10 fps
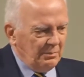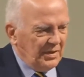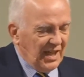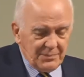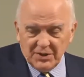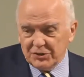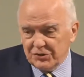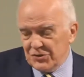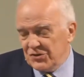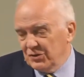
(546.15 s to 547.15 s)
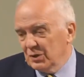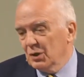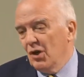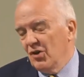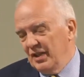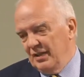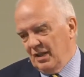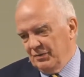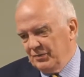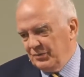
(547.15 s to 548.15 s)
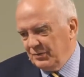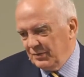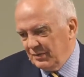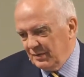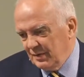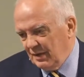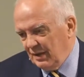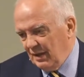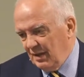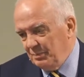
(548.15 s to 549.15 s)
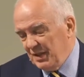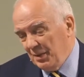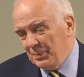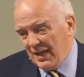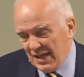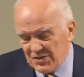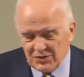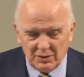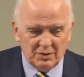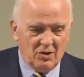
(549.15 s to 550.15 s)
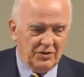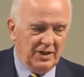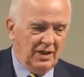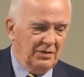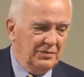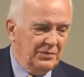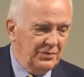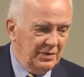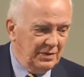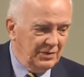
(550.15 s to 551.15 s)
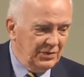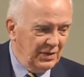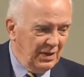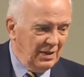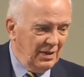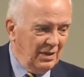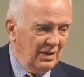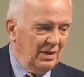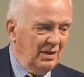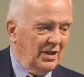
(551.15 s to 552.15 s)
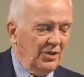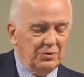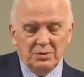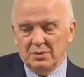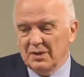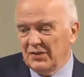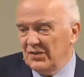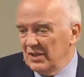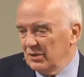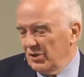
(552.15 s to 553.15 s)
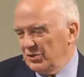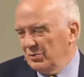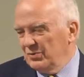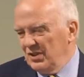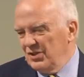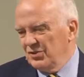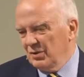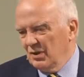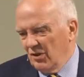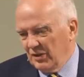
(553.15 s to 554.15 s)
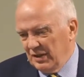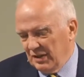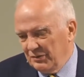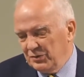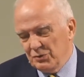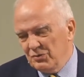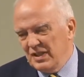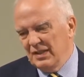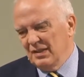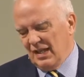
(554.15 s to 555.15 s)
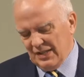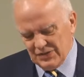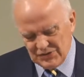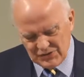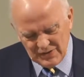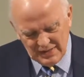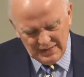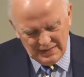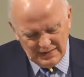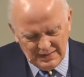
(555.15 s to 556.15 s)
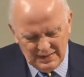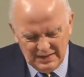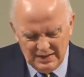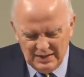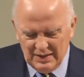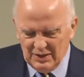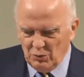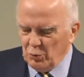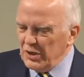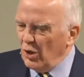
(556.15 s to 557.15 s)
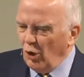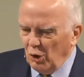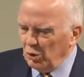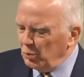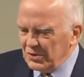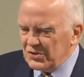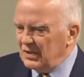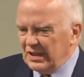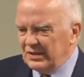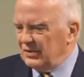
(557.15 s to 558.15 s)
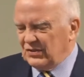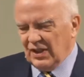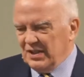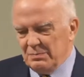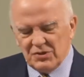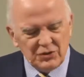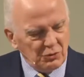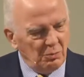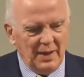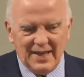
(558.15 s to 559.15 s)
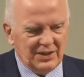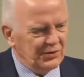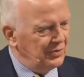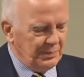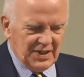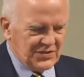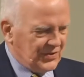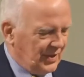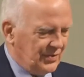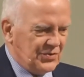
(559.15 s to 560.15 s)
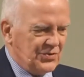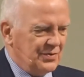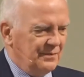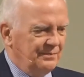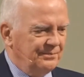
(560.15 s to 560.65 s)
But I've been a Christian long enough and been a pastor long enough and now a theological teacher long enough to realize that we always need at times to go back to basics.